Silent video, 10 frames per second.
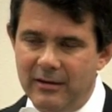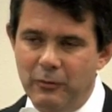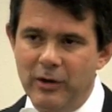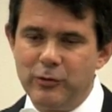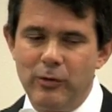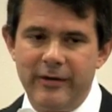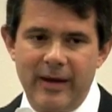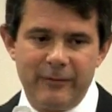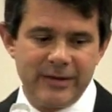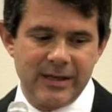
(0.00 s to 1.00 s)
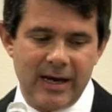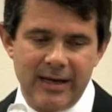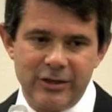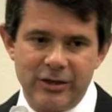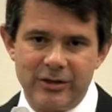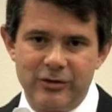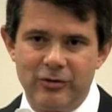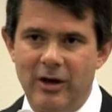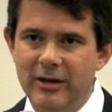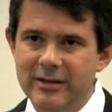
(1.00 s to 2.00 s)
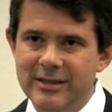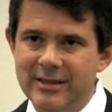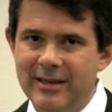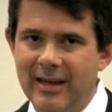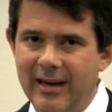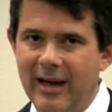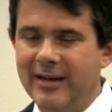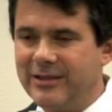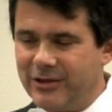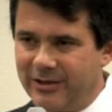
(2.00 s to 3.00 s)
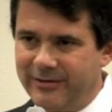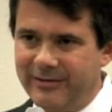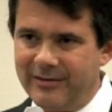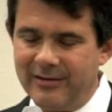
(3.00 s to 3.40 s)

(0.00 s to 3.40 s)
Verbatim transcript: which would have emphasized just drugs and oxygen.